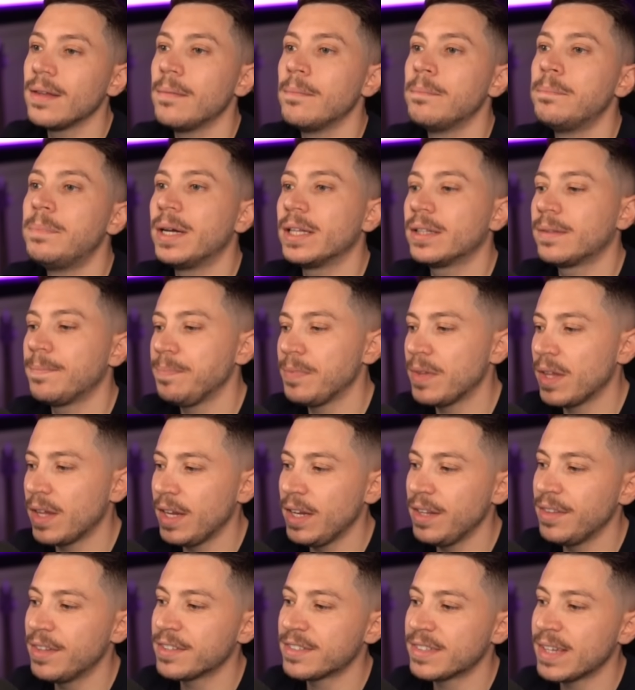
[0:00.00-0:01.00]
but
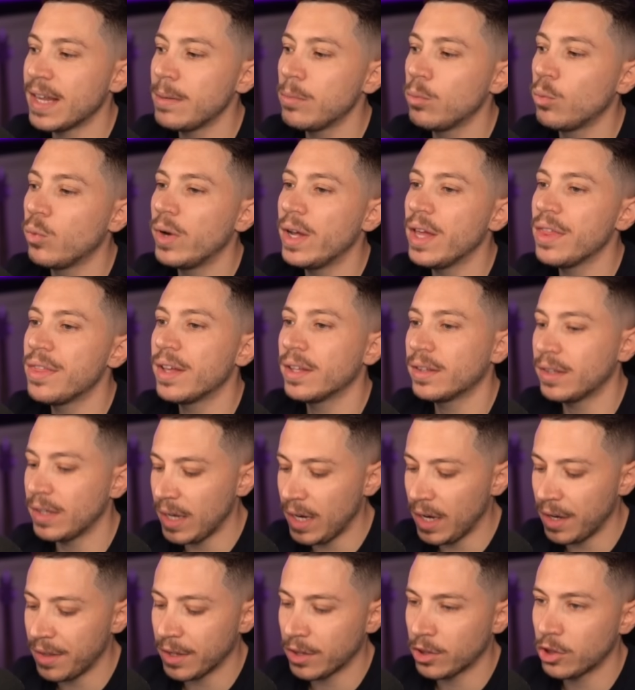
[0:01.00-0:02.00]
in the same way that
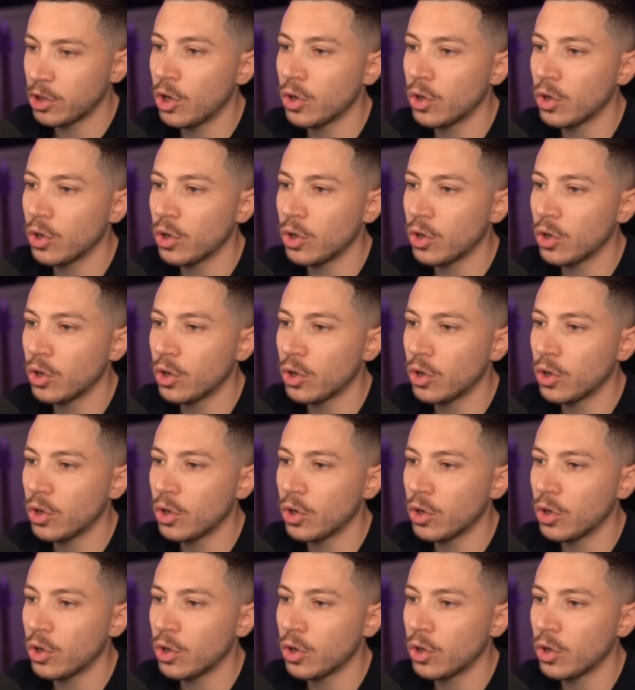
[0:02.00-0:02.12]
in the